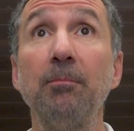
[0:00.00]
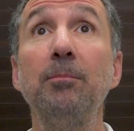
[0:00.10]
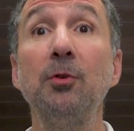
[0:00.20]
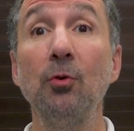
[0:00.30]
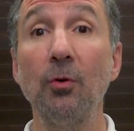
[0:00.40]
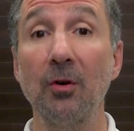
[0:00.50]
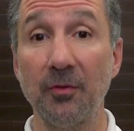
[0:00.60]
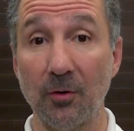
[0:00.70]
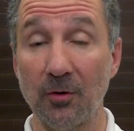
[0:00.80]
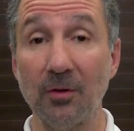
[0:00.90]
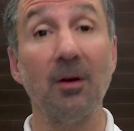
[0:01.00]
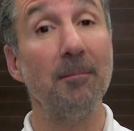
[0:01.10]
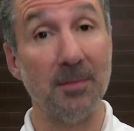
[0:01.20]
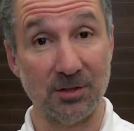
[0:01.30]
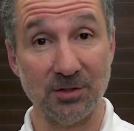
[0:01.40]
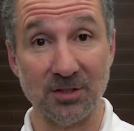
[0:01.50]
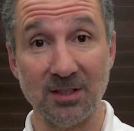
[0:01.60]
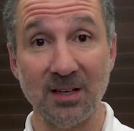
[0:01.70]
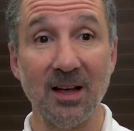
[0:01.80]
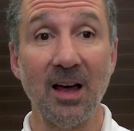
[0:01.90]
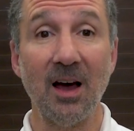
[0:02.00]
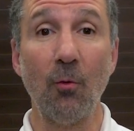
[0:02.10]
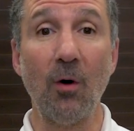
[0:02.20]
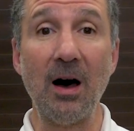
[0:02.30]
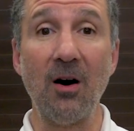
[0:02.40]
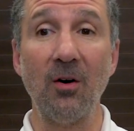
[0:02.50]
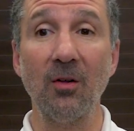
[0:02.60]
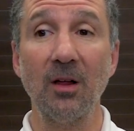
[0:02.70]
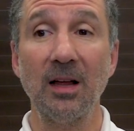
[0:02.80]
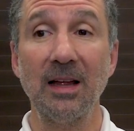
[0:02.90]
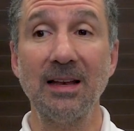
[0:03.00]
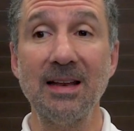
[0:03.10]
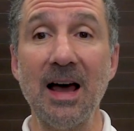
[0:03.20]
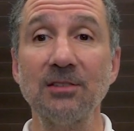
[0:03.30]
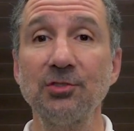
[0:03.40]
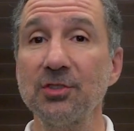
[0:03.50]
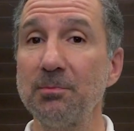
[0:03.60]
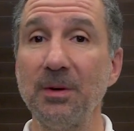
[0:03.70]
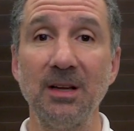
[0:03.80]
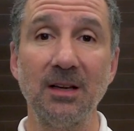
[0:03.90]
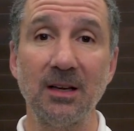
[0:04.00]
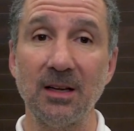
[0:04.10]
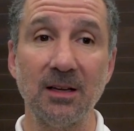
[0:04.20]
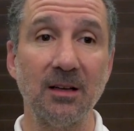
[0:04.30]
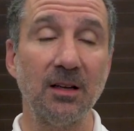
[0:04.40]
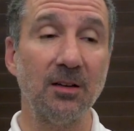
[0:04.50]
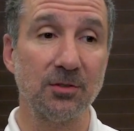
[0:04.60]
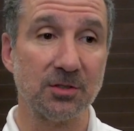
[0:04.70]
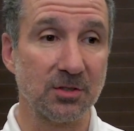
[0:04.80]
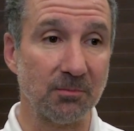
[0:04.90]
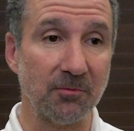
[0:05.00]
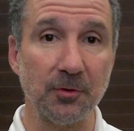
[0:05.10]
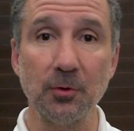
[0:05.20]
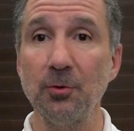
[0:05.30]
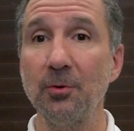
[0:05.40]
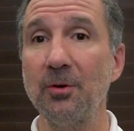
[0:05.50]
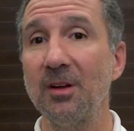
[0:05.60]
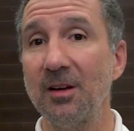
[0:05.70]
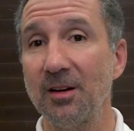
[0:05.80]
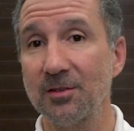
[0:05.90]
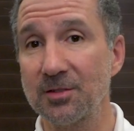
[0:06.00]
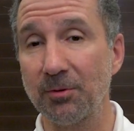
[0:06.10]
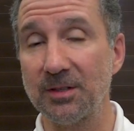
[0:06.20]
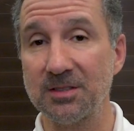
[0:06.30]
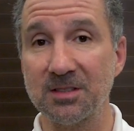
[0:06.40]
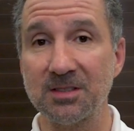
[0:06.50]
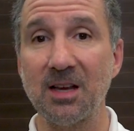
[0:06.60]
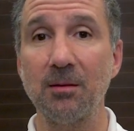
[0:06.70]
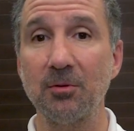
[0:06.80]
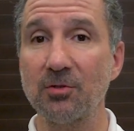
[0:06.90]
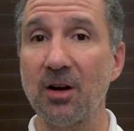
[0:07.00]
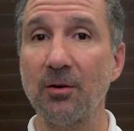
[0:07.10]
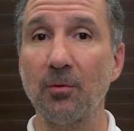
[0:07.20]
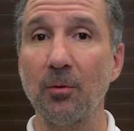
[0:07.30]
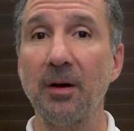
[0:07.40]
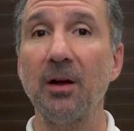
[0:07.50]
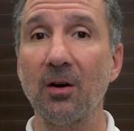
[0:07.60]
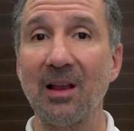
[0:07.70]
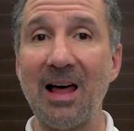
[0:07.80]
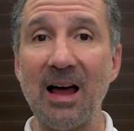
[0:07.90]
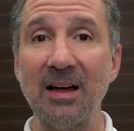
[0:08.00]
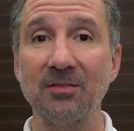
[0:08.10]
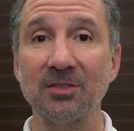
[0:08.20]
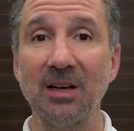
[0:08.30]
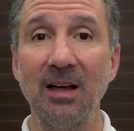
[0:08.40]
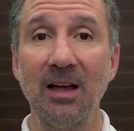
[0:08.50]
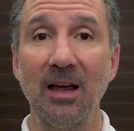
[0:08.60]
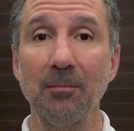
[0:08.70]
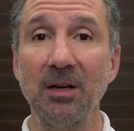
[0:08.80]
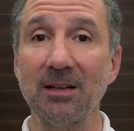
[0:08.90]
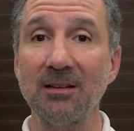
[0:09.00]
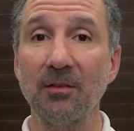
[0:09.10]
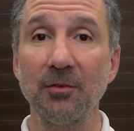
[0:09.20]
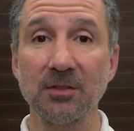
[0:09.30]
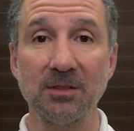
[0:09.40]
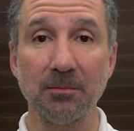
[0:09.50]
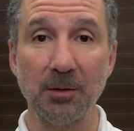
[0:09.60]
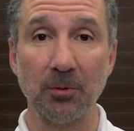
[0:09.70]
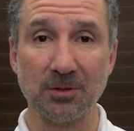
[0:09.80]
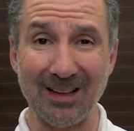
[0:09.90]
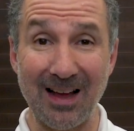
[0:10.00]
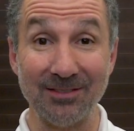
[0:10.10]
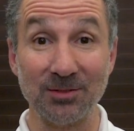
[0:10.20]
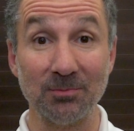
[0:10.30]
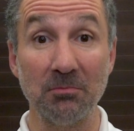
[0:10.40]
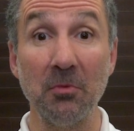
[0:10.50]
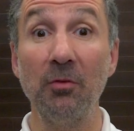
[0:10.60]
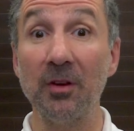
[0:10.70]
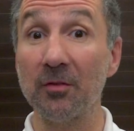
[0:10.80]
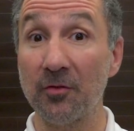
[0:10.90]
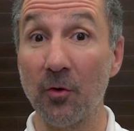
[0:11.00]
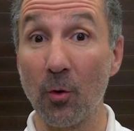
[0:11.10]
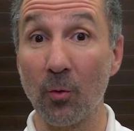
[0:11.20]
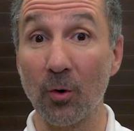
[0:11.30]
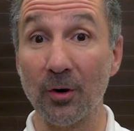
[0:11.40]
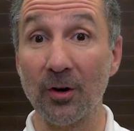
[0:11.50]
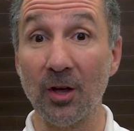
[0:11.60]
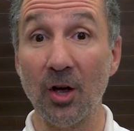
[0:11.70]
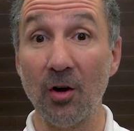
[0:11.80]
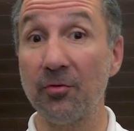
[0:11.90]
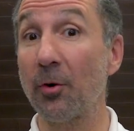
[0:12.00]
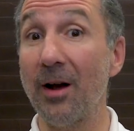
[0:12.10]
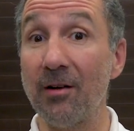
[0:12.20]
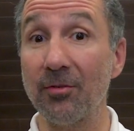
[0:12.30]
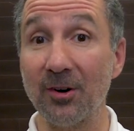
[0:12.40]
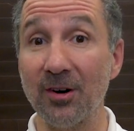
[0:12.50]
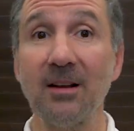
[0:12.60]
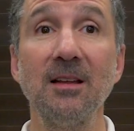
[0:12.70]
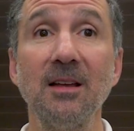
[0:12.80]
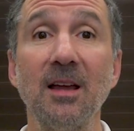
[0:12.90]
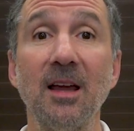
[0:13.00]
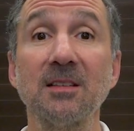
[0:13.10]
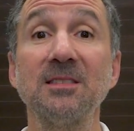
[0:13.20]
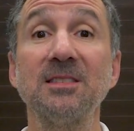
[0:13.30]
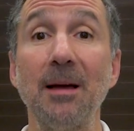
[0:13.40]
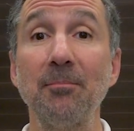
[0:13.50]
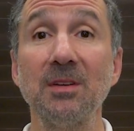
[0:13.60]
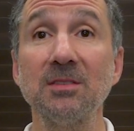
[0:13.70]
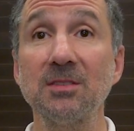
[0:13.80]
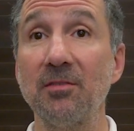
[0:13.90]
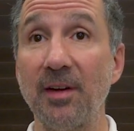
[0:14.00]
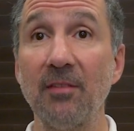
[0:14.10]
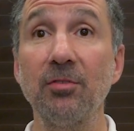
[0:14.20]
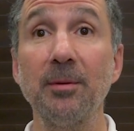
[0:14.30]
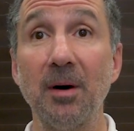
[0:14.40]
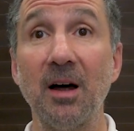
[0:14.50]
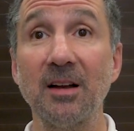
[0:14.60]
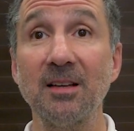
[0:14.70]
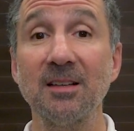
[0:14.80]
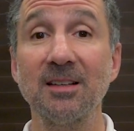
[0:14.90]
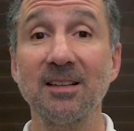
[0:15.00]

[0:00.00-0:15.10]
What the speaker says: beautiful mission, while not just being a here's some food, here's a place to stay, but trying to repair lives and make a difference in people's lives moving forward forever. The acceptance of everybody,